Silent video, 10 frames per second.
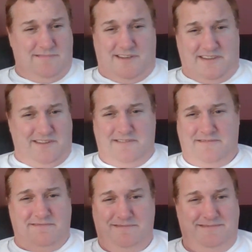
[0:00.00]
I don't know.
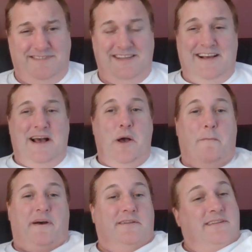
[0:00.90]

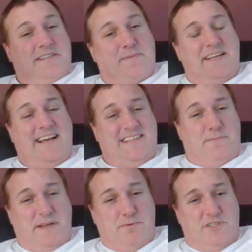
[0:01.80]
But there's been cases
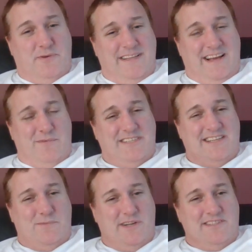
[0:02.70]
of people doing that when
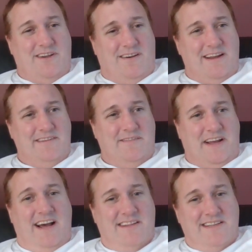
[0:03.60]
someone died of a
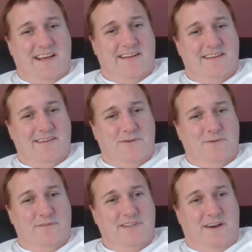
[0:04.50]
heart attack
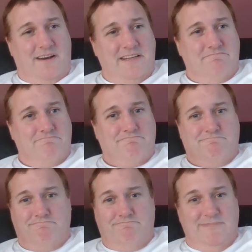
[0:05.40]
or died
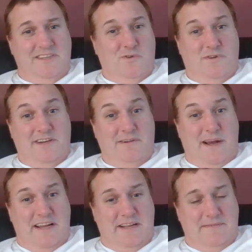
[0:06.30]
in an ordinary
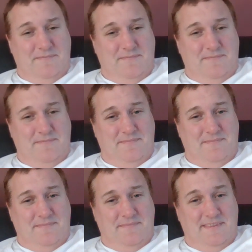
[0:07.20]
way.
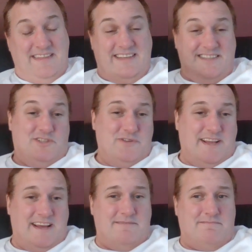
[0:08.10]
They just do
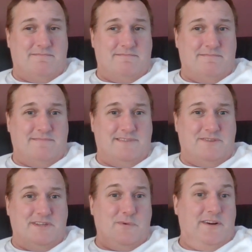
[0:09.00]
that
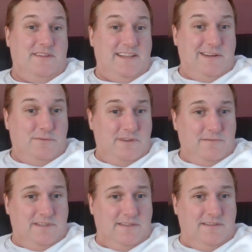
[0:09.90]
because they're worried that they look
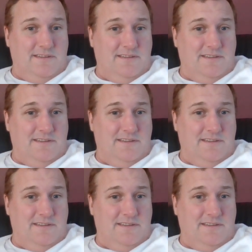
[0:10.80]
guilty.